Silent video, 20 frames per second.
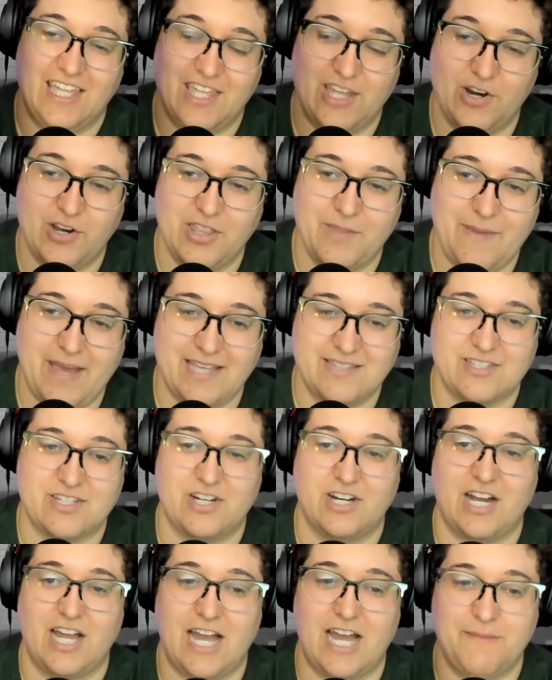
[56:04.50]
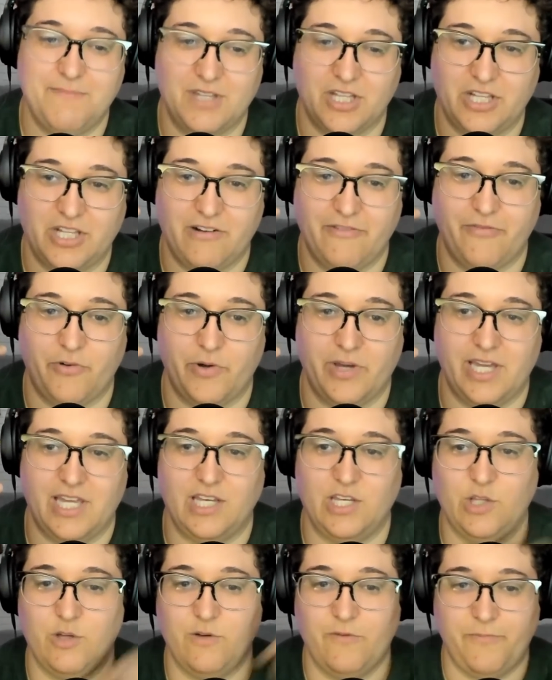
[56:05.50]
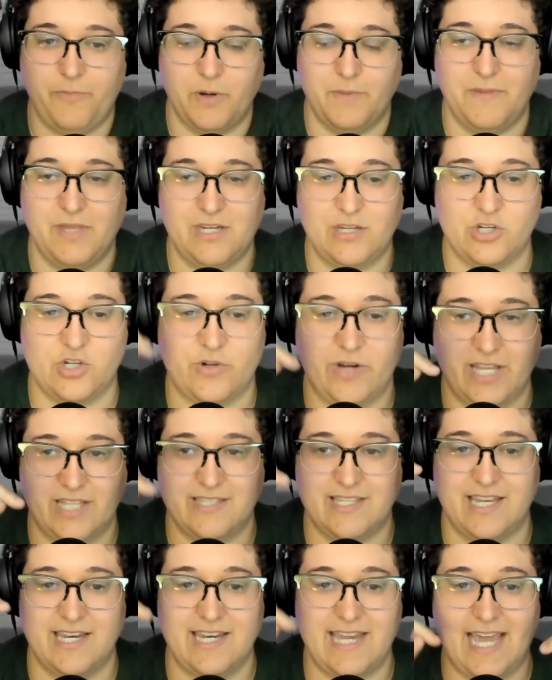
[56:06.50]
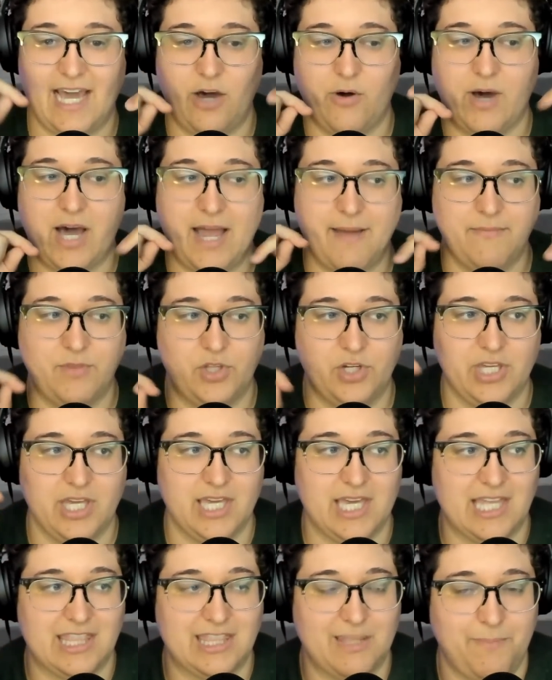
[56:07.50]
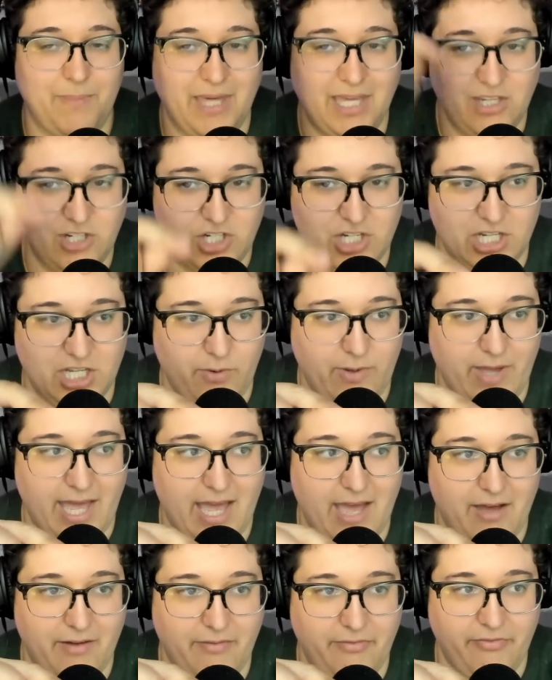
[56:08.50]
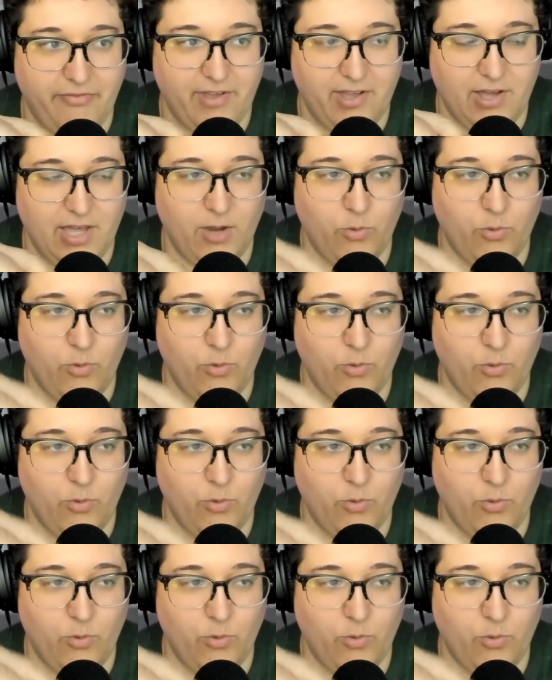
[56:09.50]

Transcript: you're the master. I'm the clairvoyant. You've put me in a trance, and now I'm looking at the patient you have.